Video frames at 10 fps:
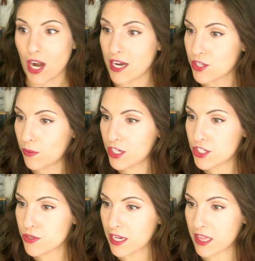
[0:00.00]
I don't want
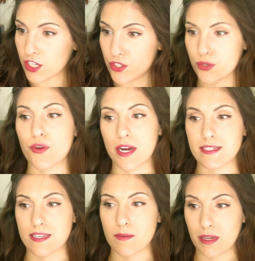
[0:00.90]
to do anything too
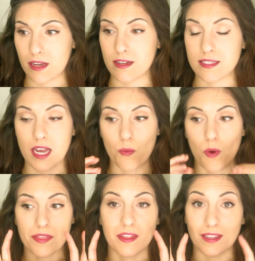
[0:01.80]
crazy because I
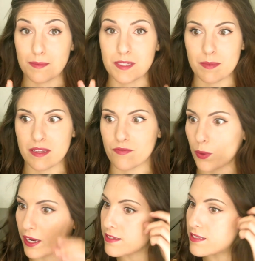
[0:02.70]
want the lips to be the
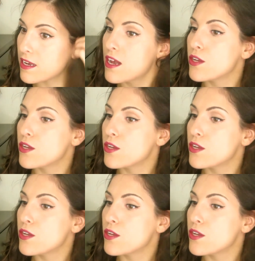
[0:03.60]
focus.